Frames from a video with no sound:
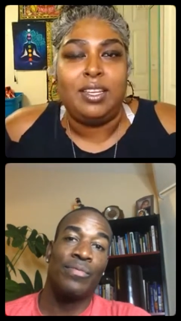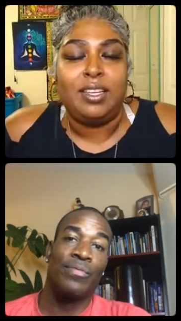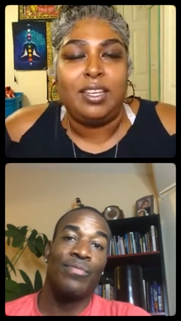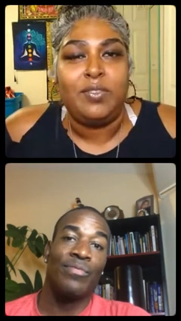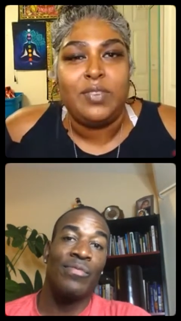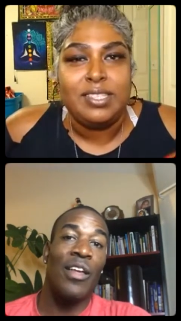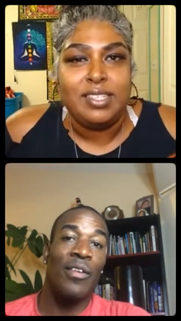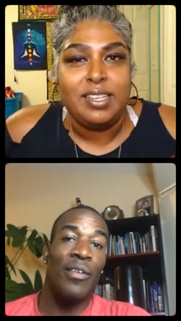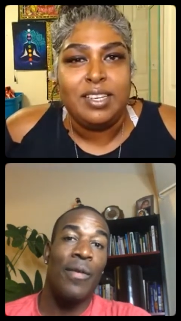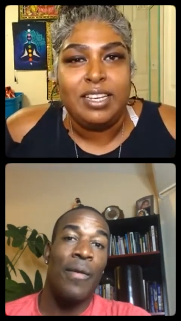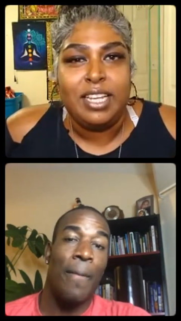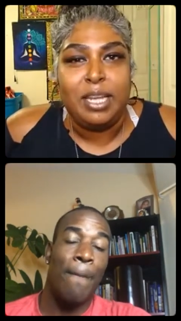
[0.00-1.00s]
Speaker 1: give us a
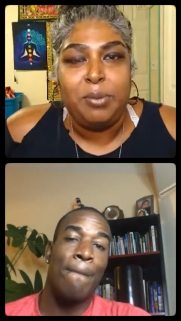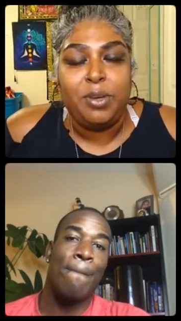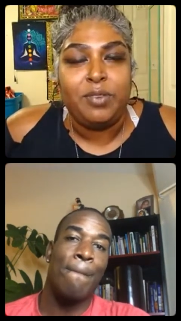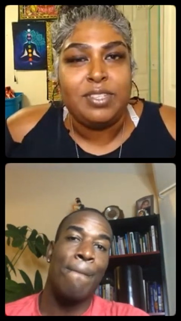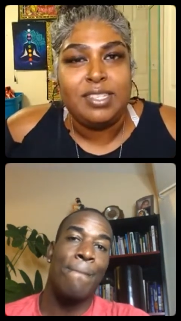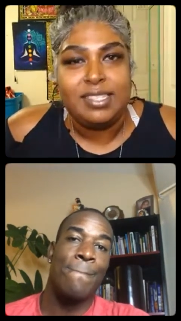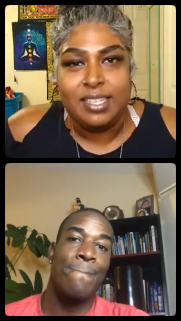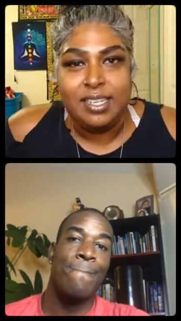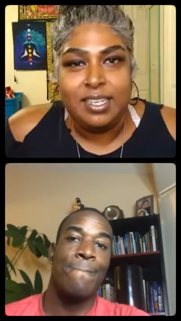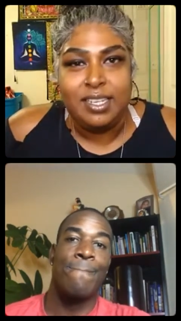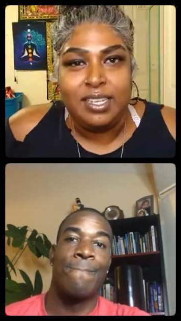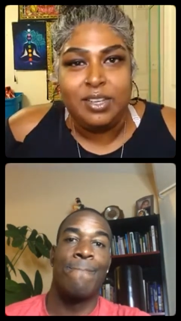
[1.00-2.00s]
name of the
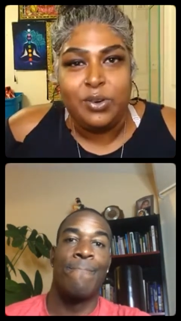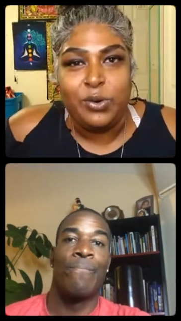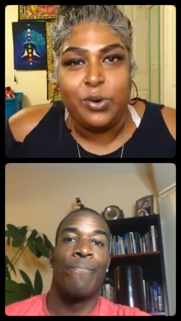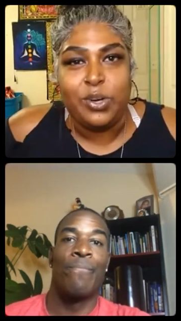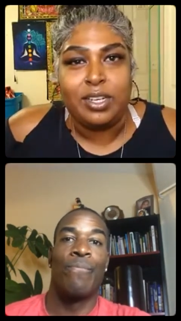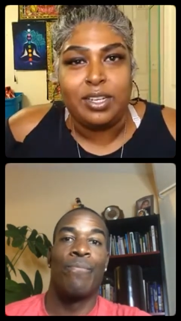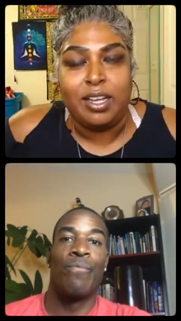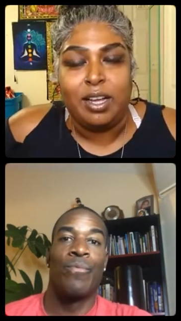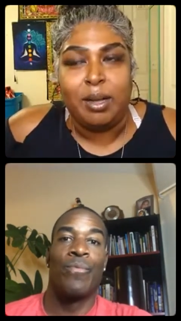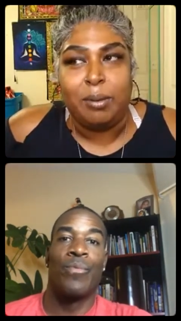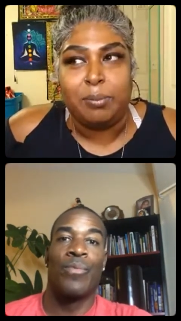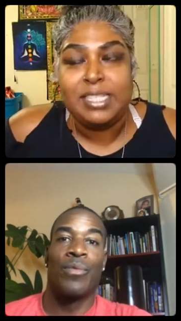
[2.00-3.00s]
city or the
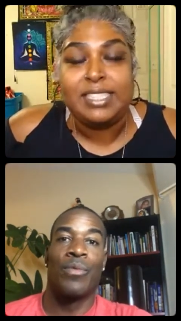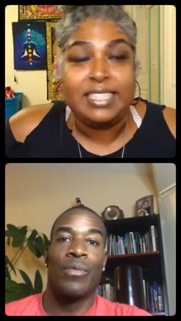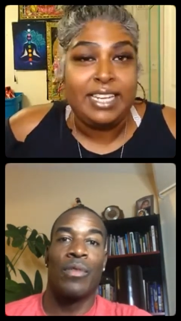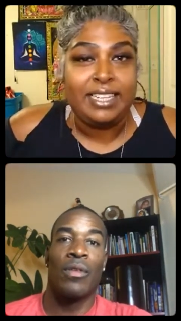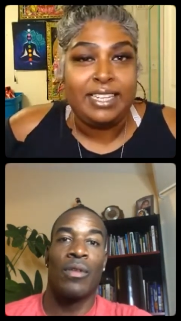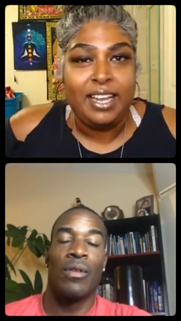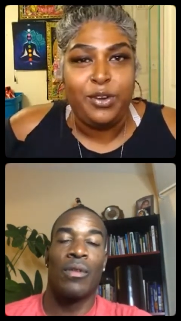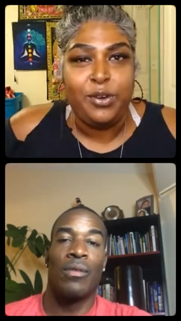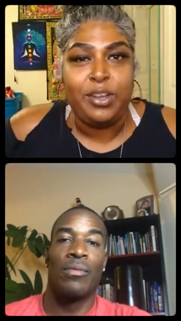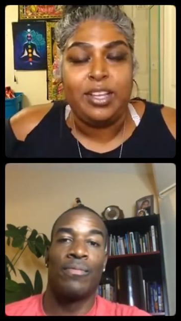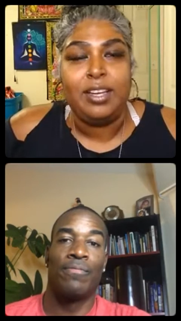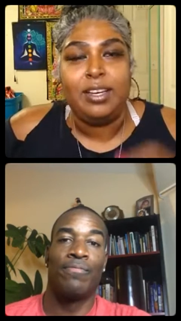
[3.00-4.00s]
um, state that you're
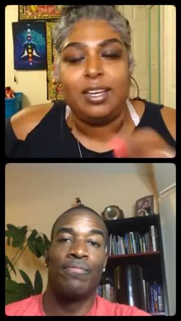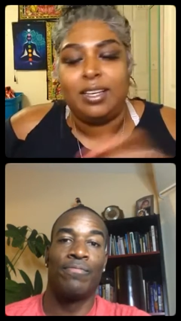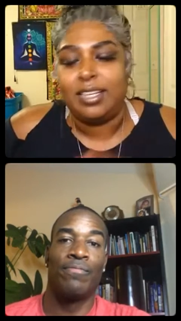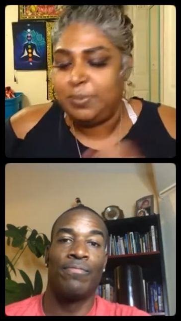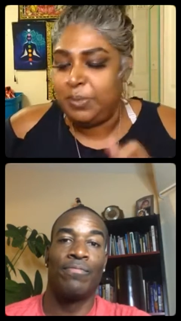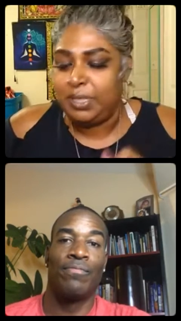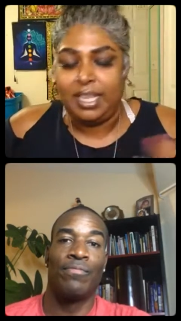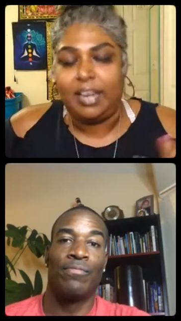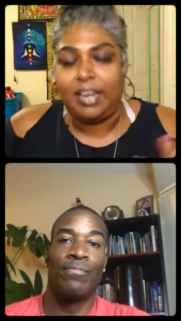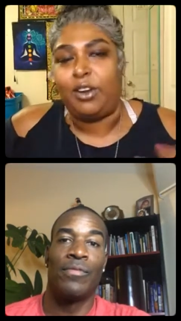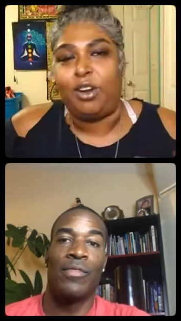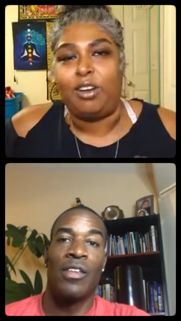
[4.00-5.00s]
in. Let's put that
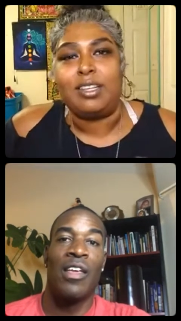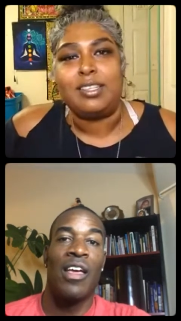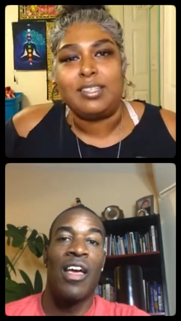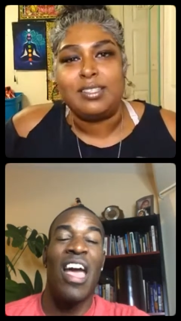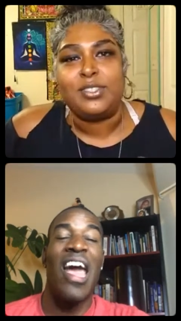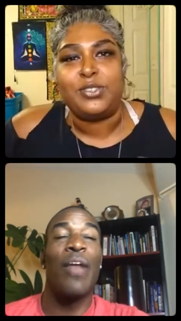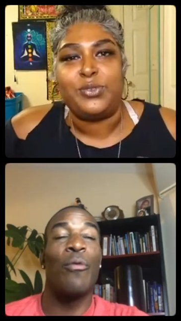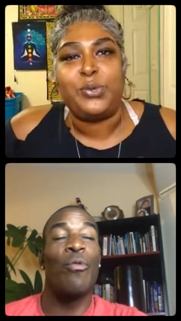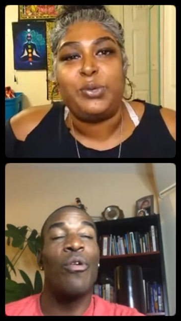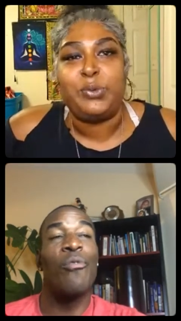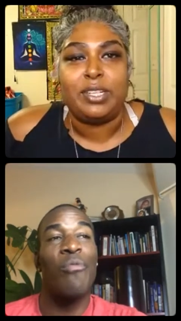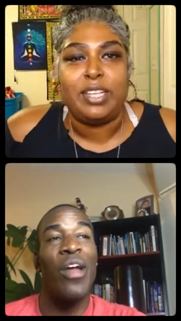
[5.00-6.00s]
on our list too. And
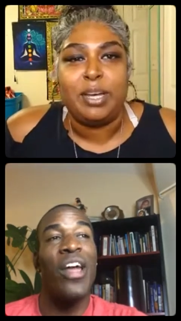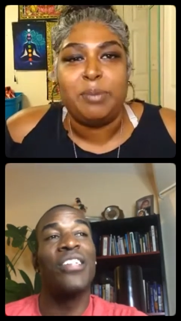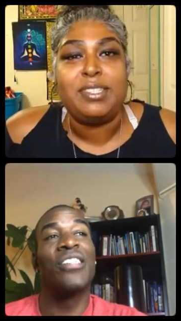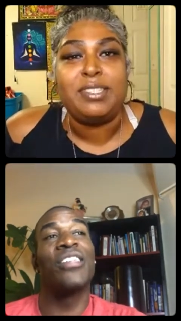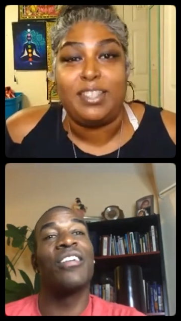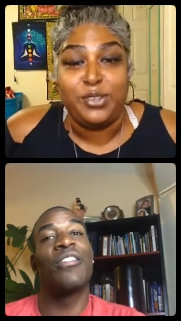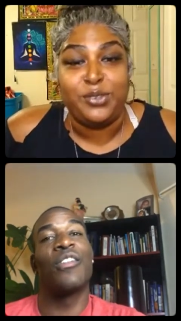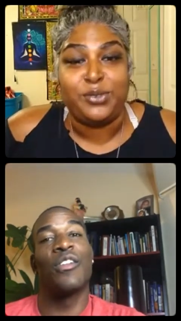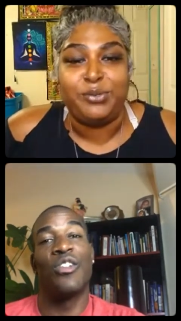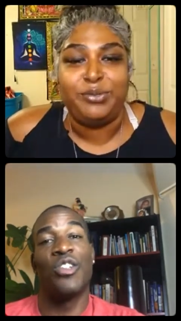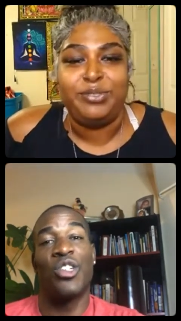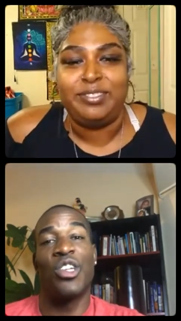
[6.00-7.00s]
we're
Speaker 2: raising the
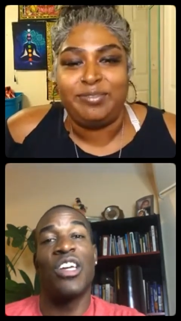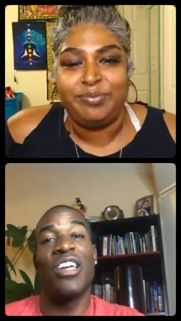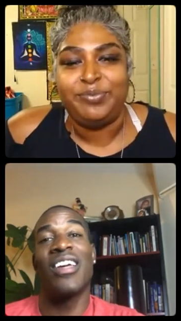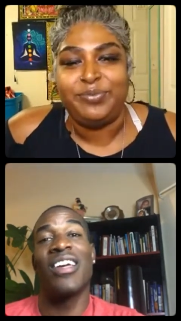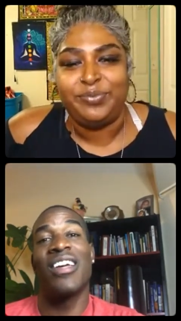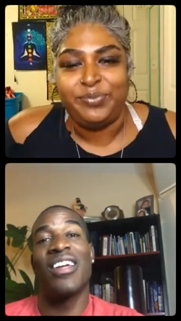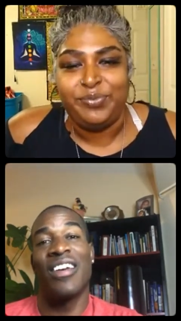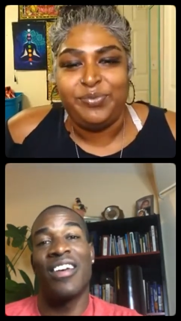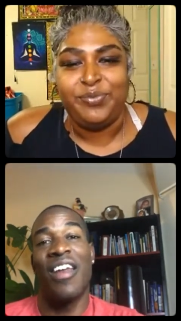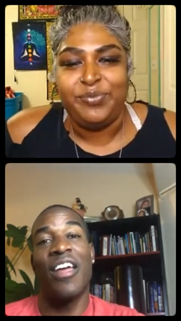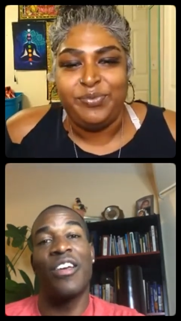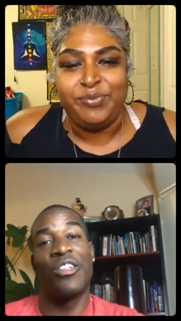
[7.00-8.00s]
G
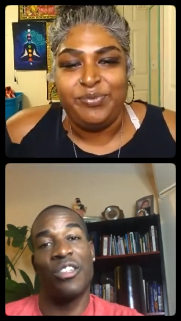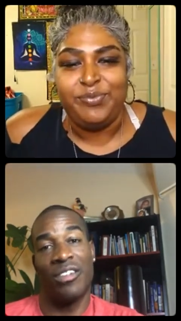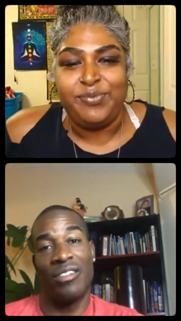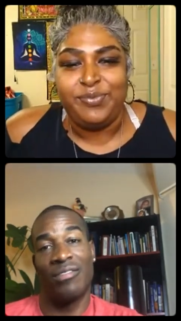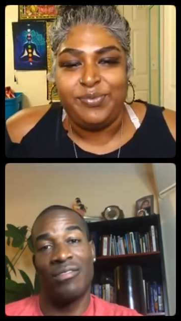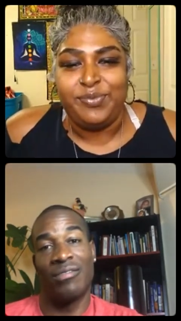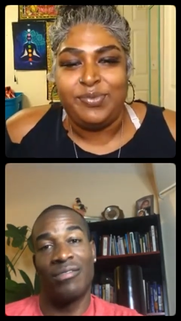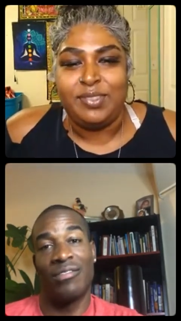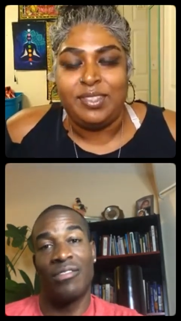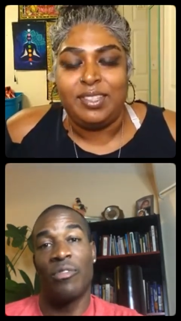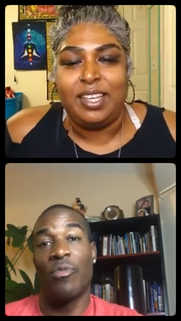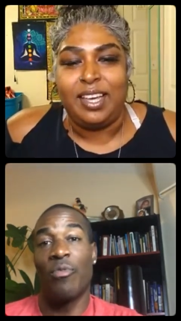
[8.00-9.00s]
Nation.
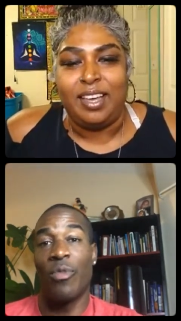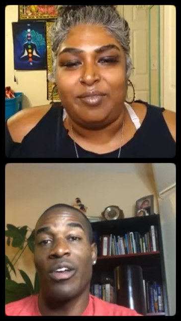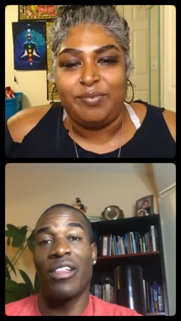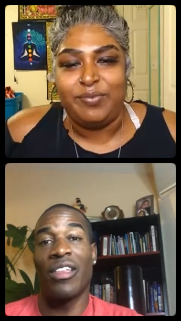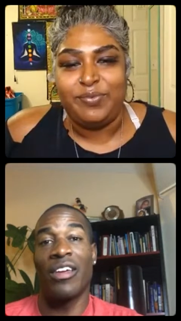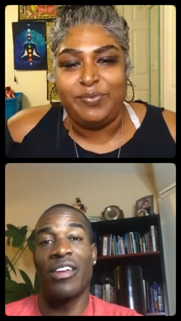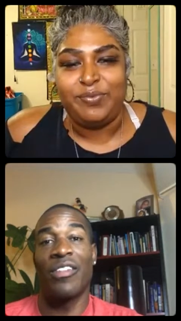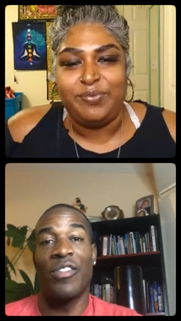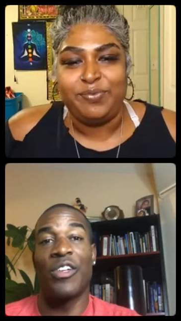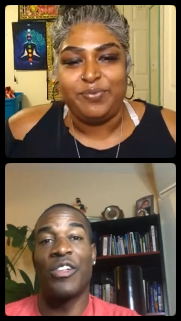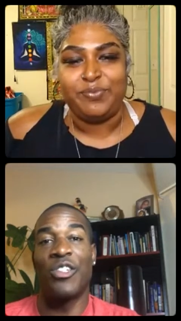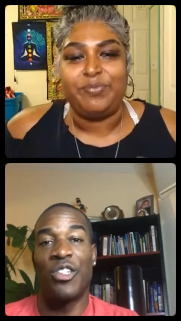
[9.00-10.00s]
Yeah. Really,
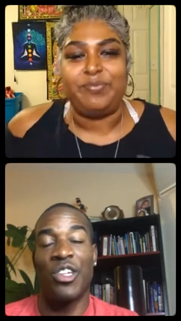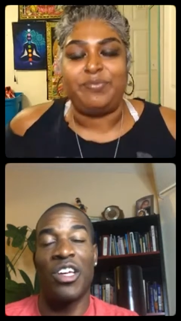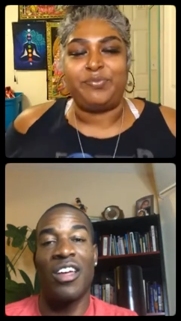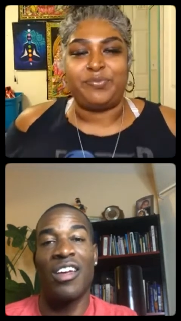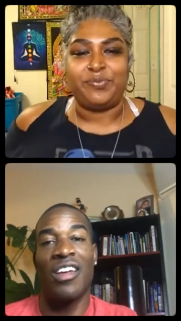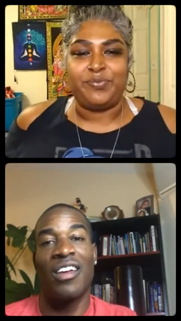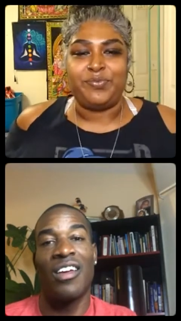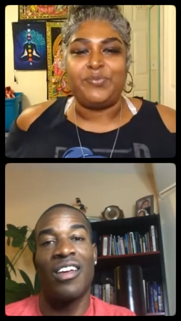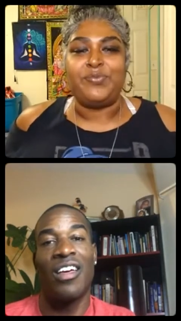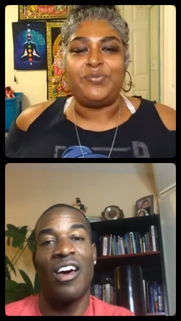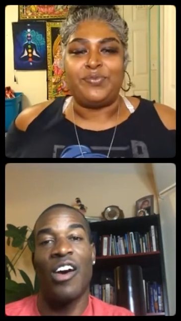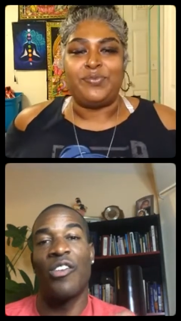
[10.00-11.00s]
the G
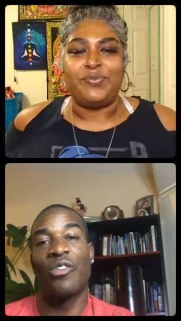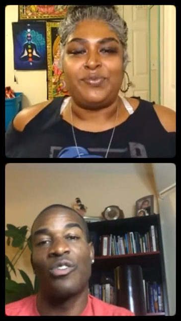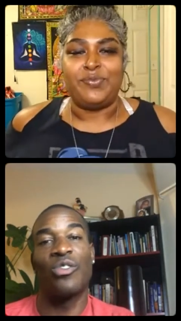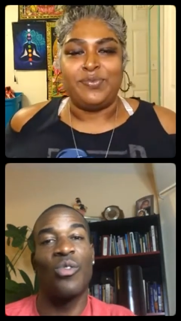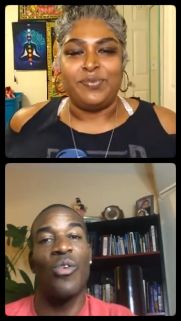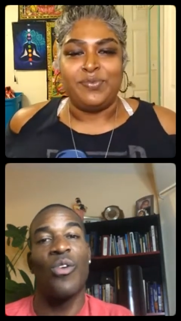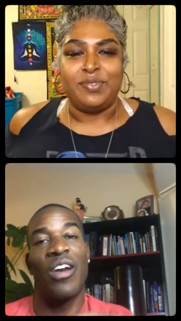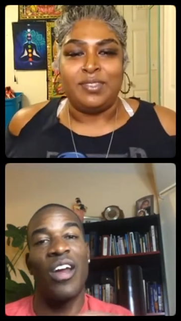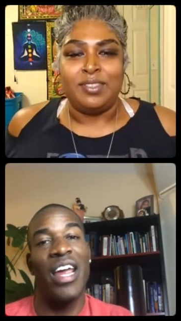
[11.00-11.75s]
underscore